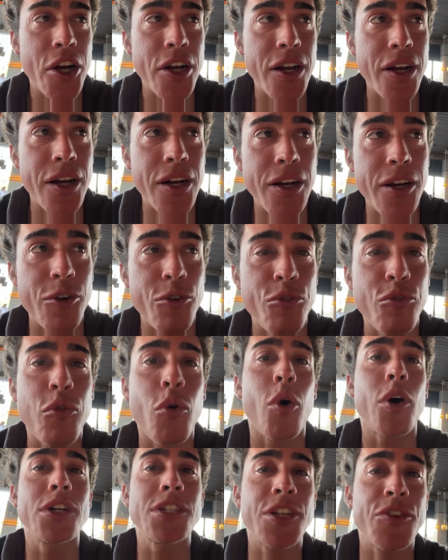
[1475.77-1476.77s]
gonna
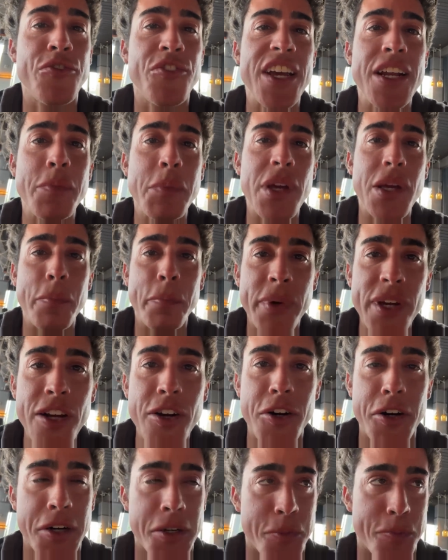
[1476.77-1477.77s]
force feed me
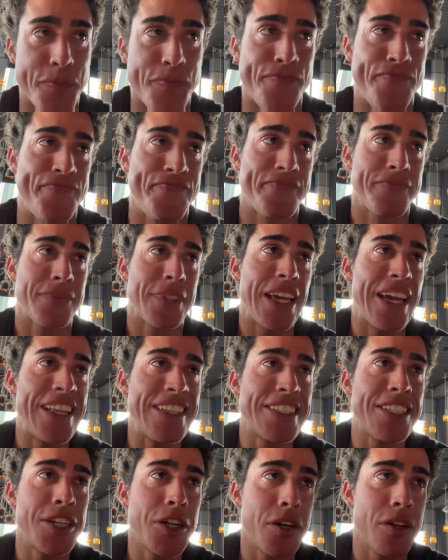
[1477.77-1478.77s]
beer
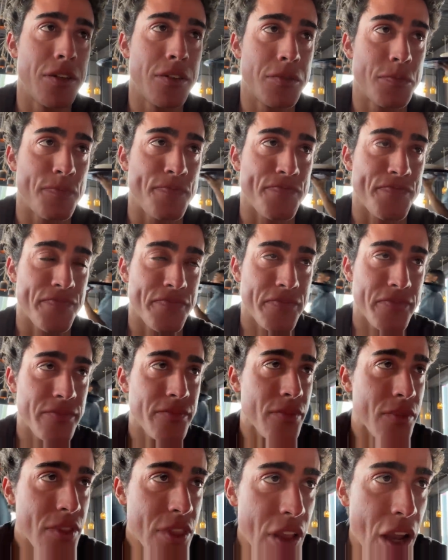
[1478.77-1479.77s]
until
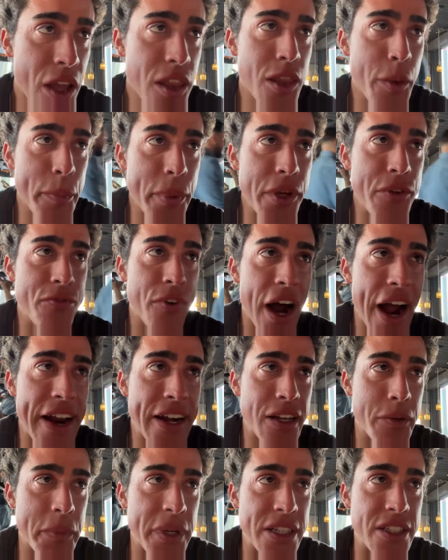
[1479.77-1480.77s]
the B
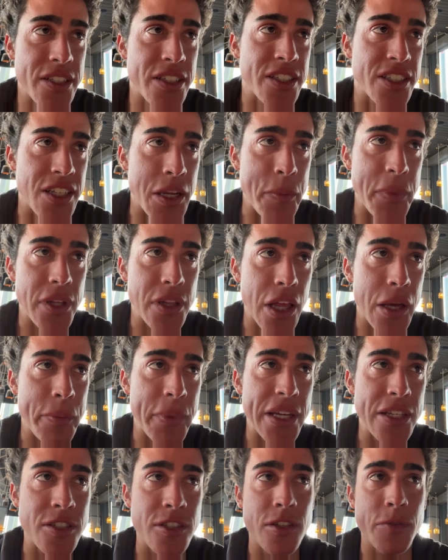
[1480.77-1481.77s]
vitamins stimulate
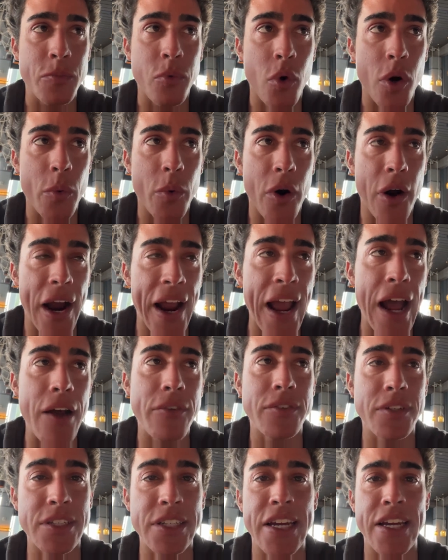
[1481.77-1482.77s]
me to the point where I
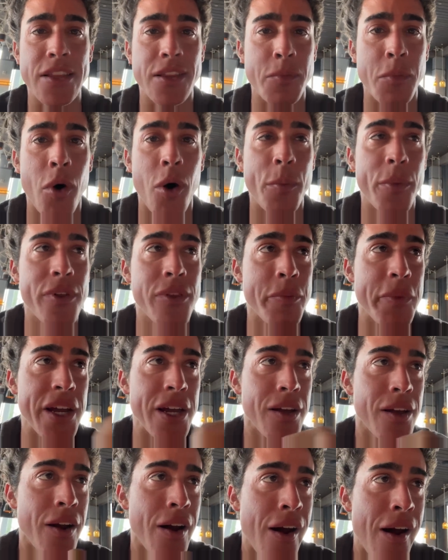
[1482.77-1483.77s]
have to take them home with me.
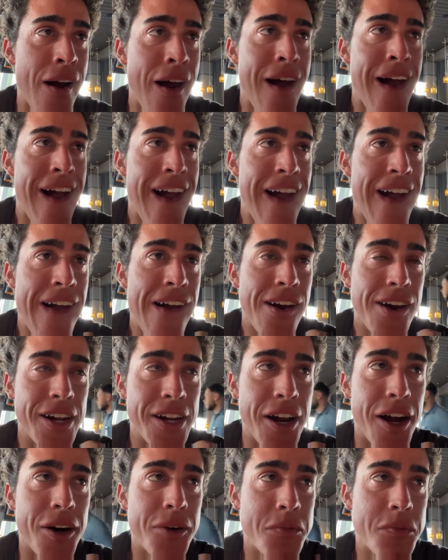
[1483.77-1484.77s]
You
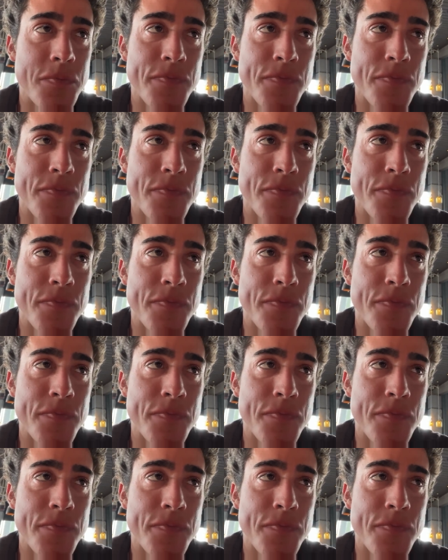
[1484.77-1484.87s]
know?